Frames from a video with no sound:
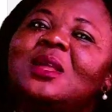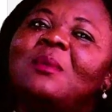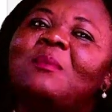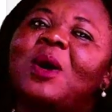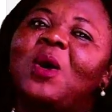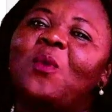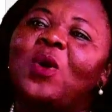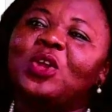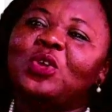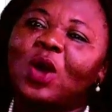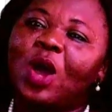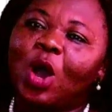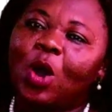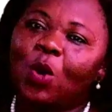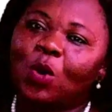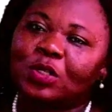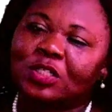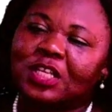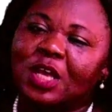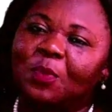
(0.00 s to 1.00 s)
But when you are
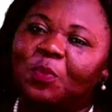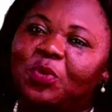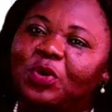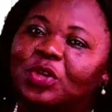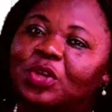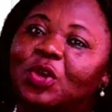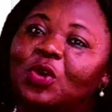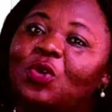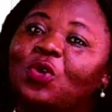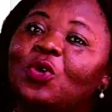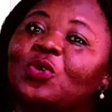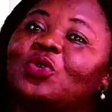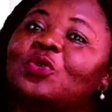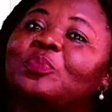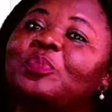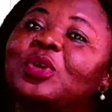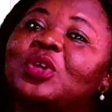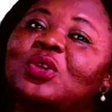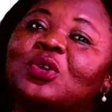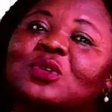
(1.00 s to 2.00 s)
caught up with the law, you
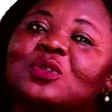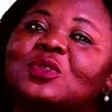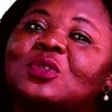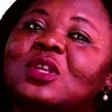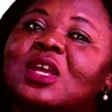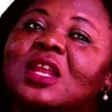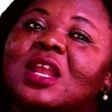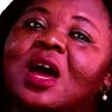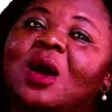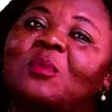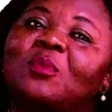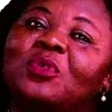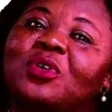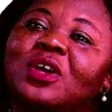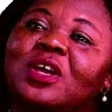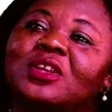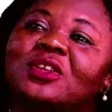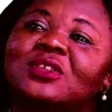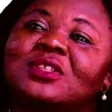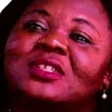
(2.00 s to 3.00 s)
pick your student handbook
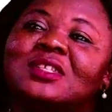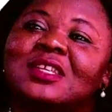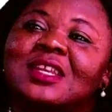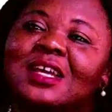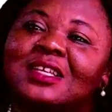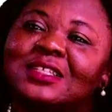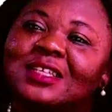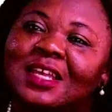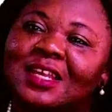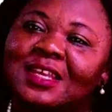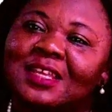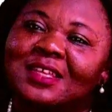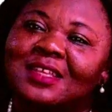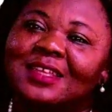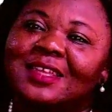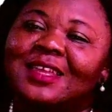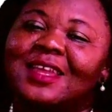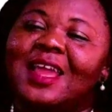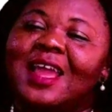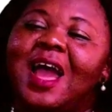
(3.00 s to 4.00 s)
and you see that Charlie,
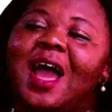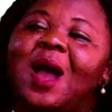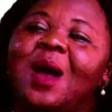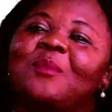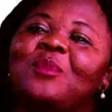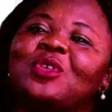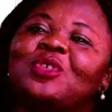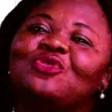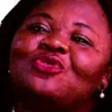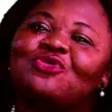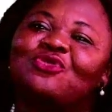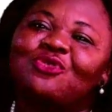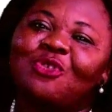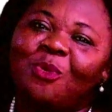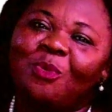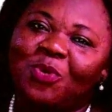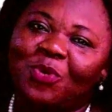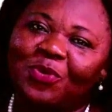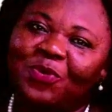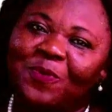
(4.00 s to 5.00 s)
I'm in
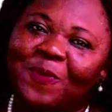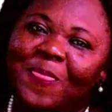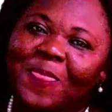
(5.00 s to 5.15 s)
trouble.